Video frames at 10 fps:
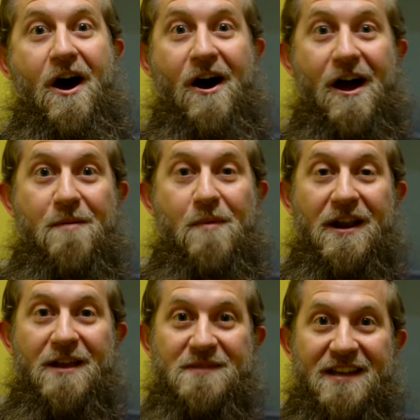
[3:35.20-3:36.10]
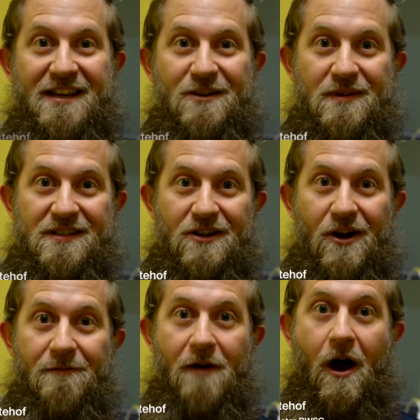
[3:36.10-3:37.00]
Hi, my name's Andy
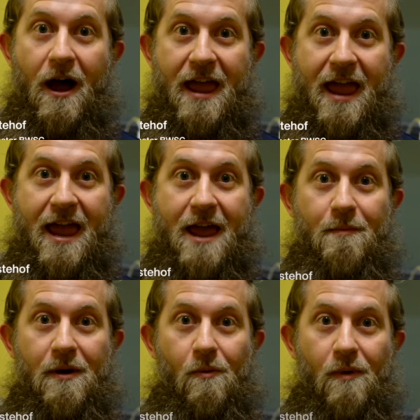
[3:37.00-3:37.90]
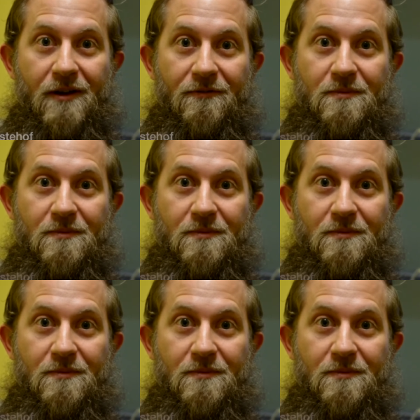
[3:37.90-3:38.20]
Westerhoff. I am one of